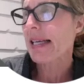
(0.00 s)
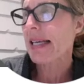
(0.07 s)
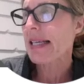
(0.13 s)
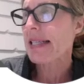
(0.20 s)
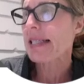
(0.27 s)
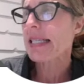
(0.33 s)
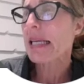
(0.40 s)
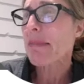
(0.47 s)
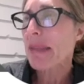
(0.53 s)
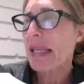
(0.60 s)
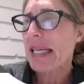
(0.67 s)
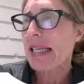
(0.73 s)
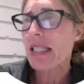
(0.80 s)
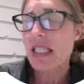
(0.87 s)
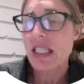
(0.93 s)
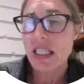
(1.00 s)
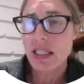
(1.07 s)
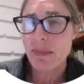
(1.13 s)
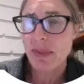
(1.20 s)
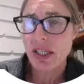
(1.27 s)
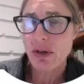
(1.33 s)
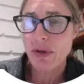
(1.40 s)
is deeply
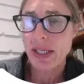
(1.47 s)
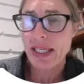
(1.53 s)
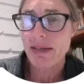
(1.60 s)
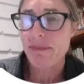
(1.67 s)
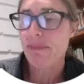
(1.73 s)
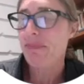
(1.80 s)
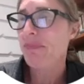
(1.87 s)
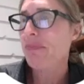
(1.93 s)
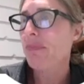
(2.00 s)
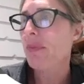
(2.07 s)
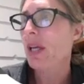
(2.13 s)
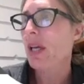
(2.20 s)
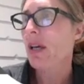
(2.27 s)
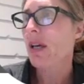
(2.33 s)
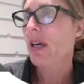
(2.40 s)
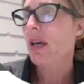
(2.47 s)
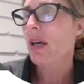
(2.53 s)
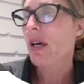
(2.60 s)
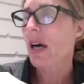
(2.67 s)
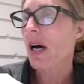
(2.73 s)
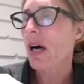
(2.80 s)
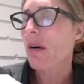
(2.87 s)
interdisciplinary.
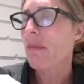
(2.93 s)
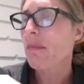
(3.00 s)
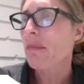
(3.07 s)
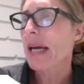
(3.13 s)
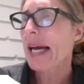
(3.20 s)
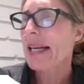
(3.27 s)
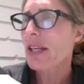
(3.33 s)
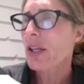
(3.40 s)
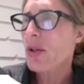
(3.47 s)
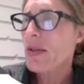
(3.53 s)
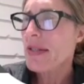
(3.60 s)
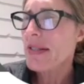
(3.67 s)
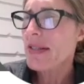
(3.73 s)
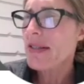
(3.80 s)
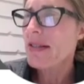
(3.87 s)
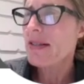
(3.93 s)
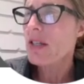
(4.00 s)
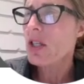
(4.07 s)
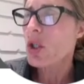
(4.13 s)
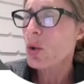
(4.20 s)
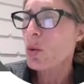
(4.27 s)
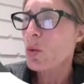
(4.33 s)
And it uses the
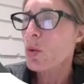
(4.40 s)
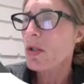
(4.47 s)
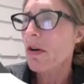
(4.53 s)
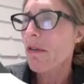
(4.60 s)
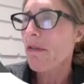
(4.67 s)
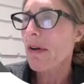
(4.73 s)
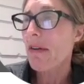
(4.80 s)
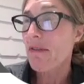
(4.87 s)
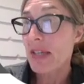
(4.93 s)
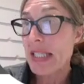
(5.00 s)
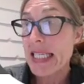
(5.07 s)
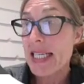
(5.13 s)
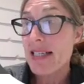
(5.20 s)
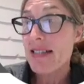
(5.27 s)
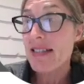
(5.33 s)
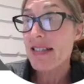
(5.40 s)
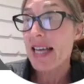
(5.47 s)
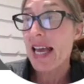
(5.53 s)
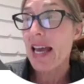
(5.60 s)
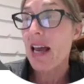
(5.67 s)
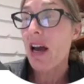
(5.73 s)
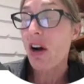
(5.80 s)
tools of physics,
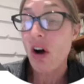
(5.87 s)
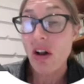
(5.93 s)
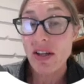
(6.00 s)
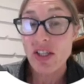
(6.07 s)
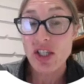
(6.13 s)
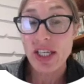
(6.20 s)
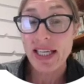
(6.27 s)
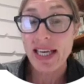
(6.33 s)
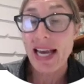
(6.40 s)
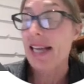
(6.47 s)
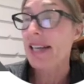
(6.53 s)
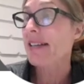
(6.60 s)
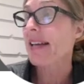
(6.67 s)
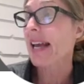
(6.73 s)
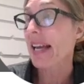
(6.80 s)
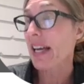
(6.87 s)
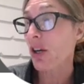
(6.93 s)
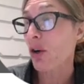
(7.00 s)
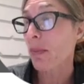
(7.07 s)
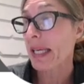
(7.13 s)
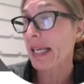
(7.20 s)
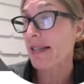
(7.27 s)
ecology and
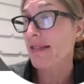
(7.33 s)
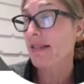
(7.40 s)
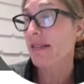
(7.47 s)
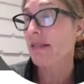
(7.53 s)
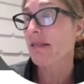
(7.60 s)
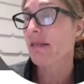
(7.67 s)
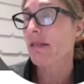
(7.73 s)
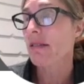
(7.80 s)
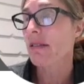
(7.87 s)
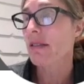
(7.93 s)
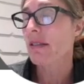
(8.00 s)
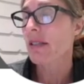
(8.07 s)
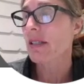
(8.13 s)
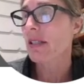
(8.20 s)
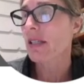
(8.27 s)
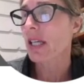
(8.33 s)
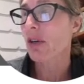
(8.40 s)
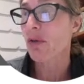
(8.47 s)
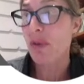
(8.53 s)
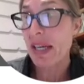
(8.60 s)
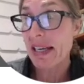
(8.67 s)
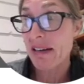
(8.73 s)
economics.
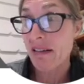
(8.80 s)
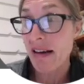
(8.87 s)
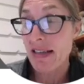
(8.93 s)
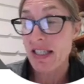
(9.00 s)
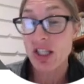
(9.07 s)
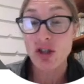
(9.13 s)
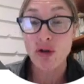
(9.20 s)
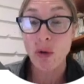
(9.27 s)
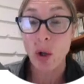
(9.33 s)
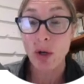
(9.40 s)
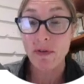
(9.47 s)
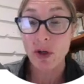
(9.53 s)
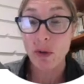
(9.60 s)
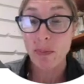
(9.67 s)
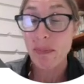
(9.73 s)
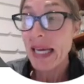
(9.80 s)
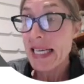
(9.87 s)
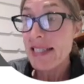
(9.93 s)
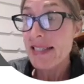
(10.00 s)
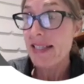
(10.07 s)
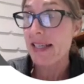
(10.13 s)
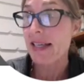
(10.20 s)
It recognises the role of
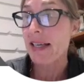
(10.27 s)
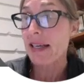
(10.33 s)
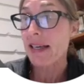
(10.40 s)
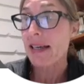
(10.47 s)
complexity